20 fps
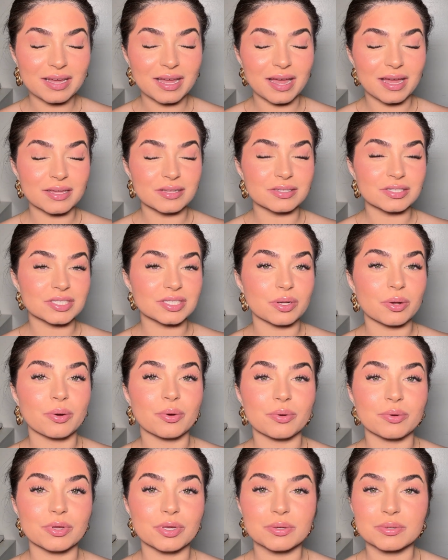and
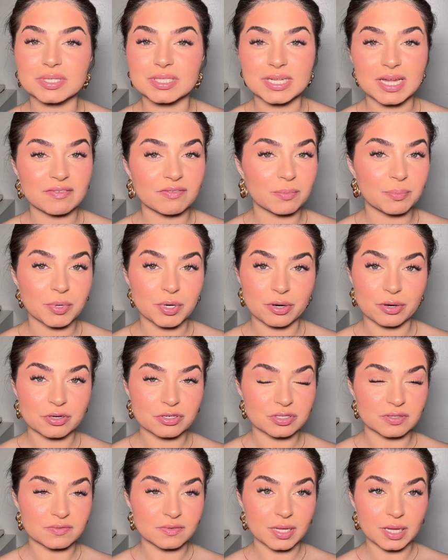so you just have a purge
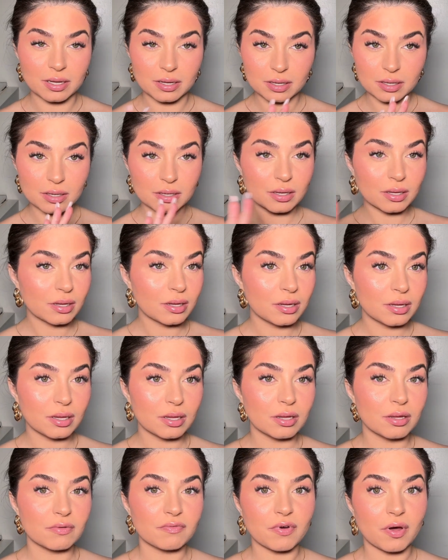of like
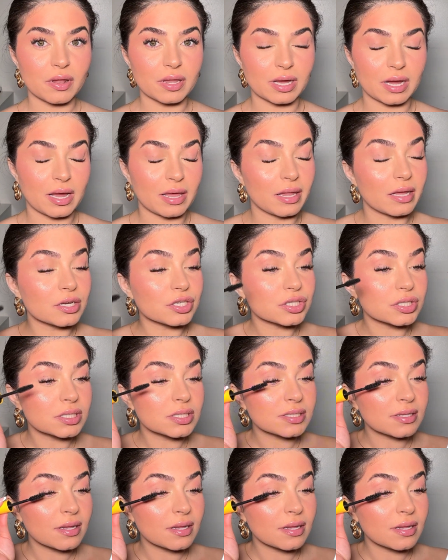falling eyelashes.